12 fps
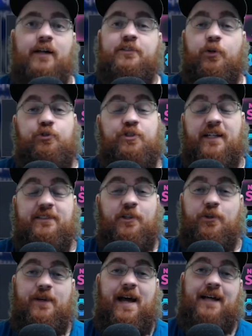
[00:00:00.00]
So just so
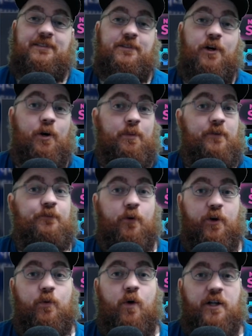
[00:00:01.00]
you guys know, before
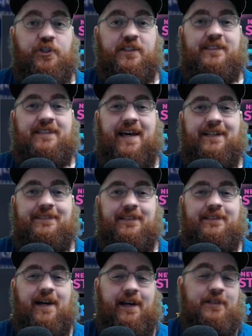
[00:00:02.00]
you watch this Tennessee
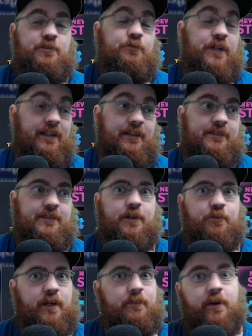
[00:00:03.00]
Titans realistic
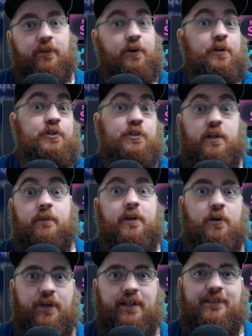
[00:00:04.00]
rebuild, or it should have been a
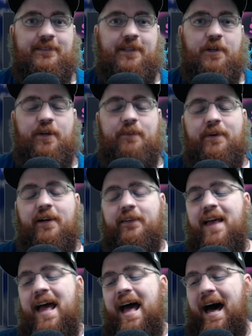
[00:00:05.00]
realistic rebuild,
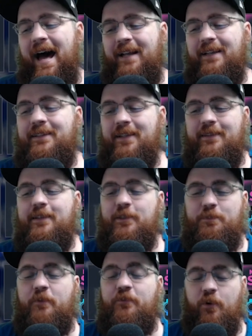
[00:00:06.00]
I did this
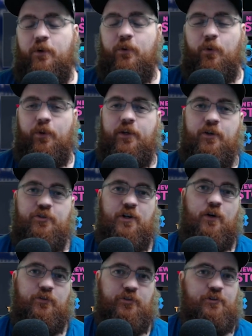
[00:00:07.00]
before the Julio
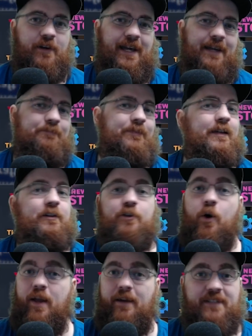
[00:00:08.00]
Jones trade.
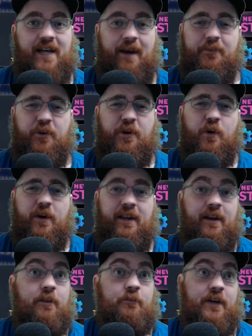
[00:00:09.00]
Don't have time to record
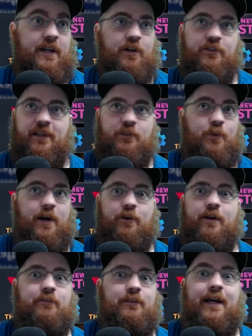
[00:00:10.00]
any other videos. That's why I don't
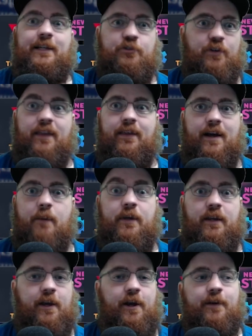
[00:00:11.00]
have lights or anything up in
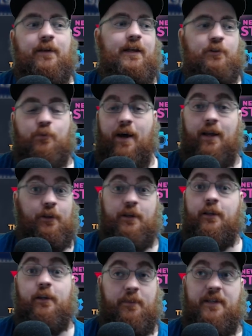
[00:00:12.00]
here. That's why I look a
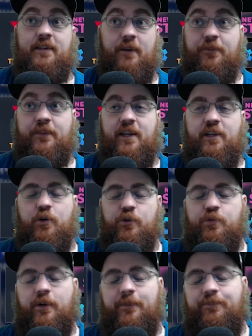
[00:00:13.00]
little bit different than
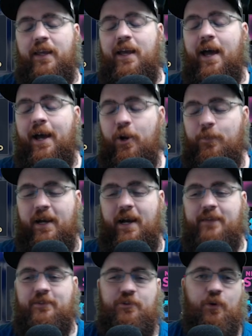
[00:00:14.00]
usual. I hope you
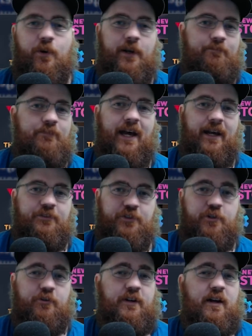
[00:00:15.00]
guys enjoy. I have
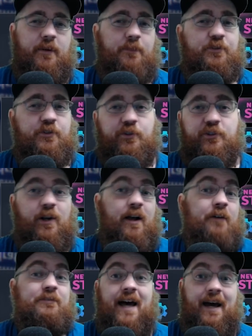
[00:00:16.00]
surgery coming up soon, so I don't
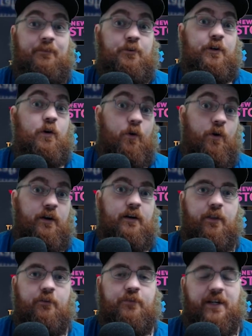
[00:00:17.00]
have time to record
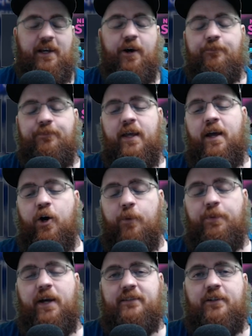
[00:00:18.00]
another video.
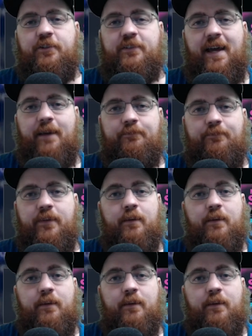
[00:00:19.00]
Hope you guys understand.